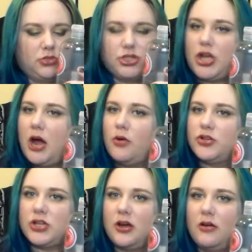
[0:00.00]
shower
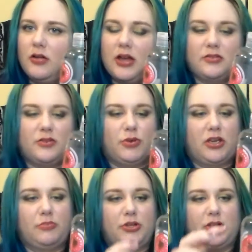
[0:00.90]
gel. I quit
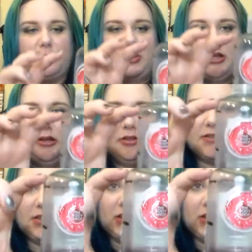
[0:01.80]
completely blank. Let's